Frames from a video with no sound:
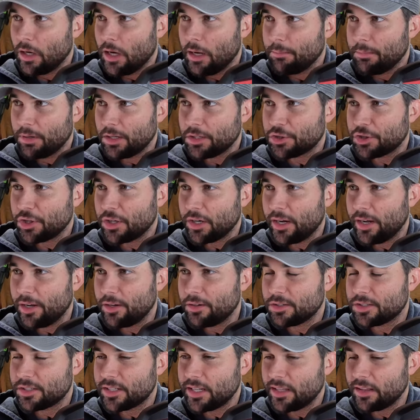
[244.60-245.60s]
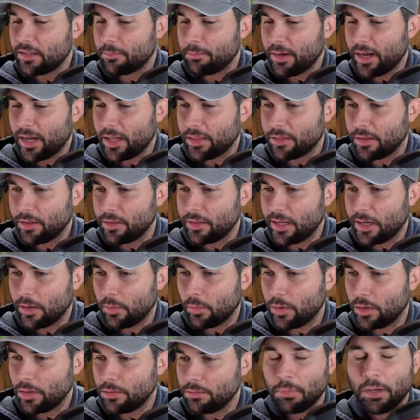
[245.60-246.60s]
I'm not sure I understand the math on that
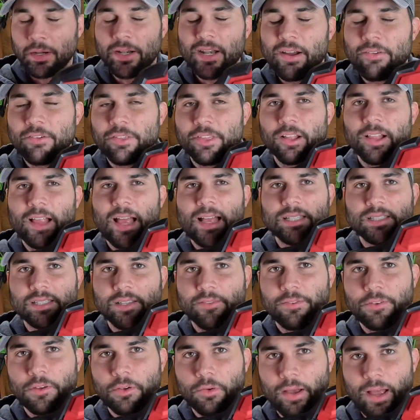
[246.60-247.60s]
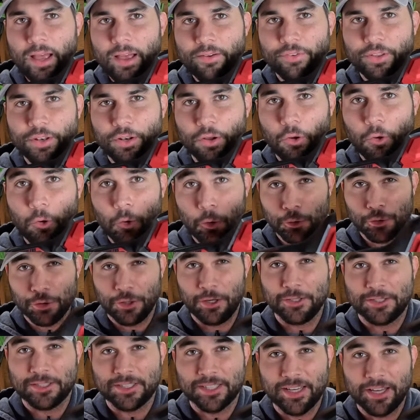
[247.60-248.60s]
one. But nevertheless, if you have an
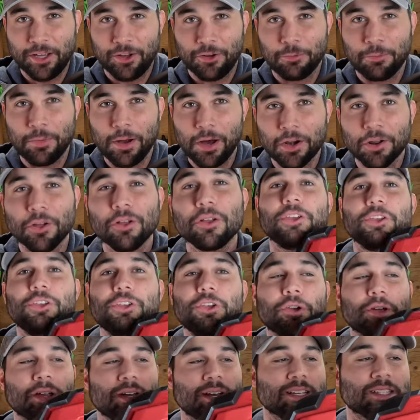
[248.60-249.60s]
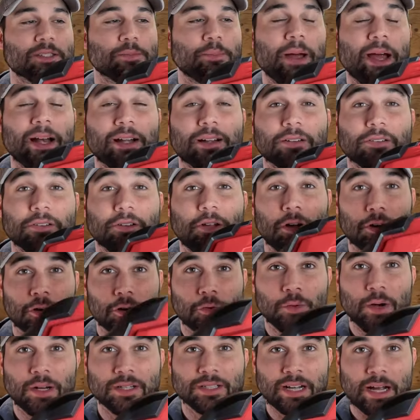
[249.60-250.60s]
older Skil model, you could expect longer
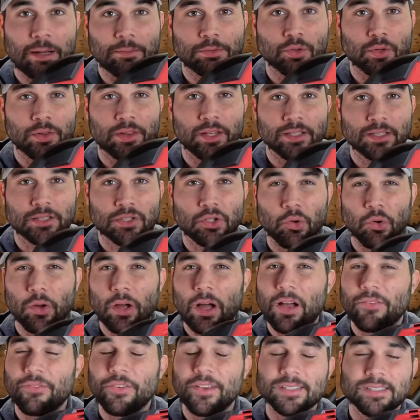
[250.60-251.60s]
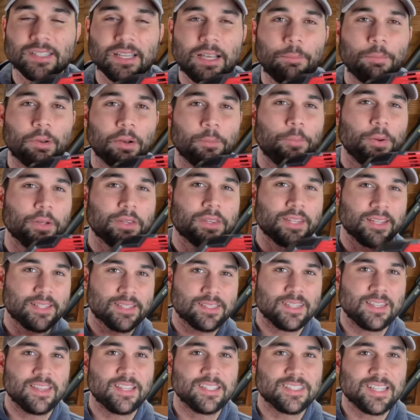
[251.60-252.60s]
runtimes with this tool. Obviously, I'm gonna put
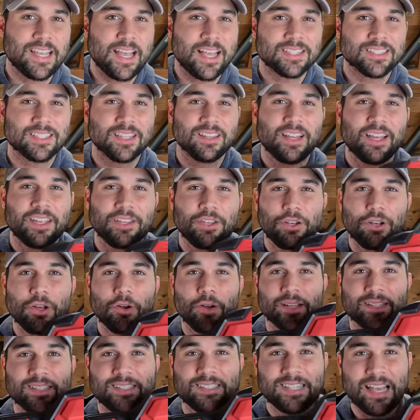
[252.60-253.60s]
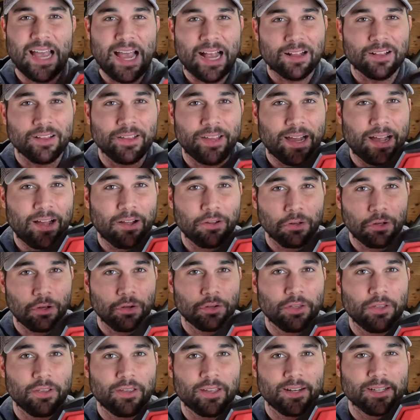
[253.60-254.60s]
this to the test and let you know exactly how
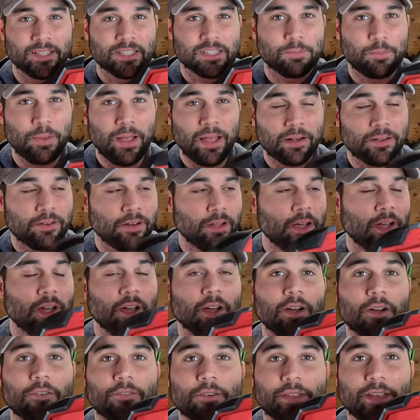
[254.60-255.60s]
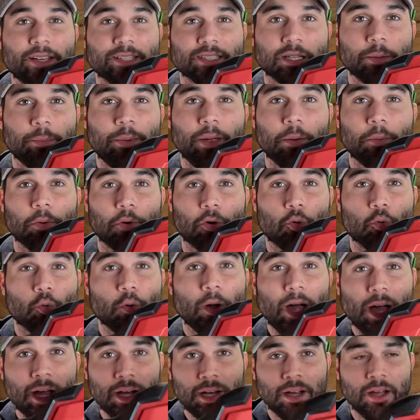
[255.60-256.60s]
long you can expect for this to be able to
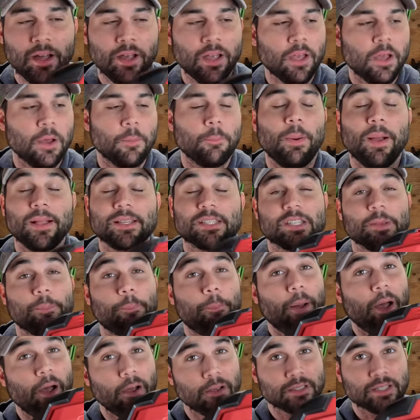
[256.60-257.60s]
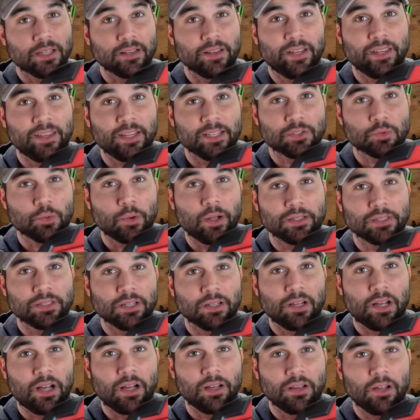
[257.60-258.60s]
run, but supposedly this runs a
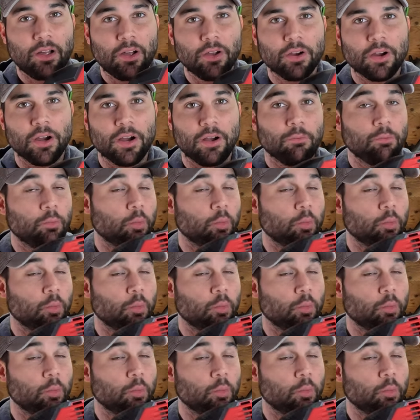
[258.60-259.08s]
lot longer.